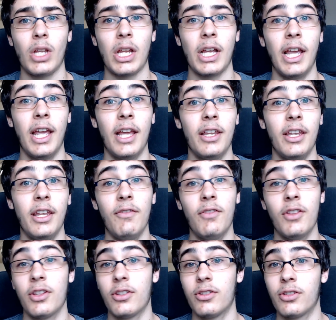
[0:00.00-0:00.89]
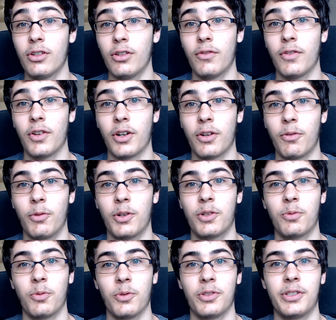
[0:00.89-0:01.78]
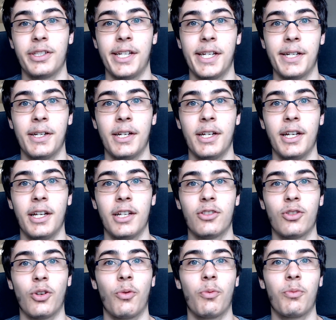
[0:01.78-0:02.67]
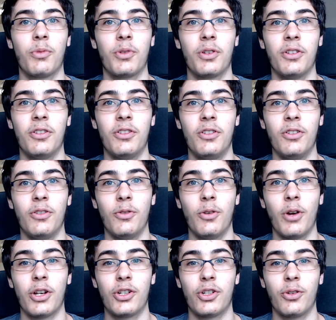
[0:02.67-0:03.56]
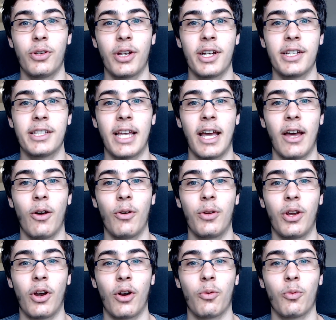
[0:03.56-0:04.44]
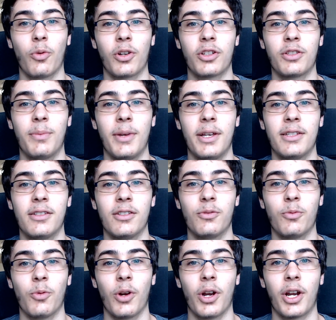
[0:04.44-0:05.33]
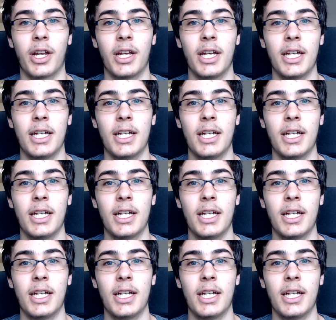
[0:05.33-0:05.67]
and even the server, which we'll see. So I'm going to do show you guys how Yarn workspaces work.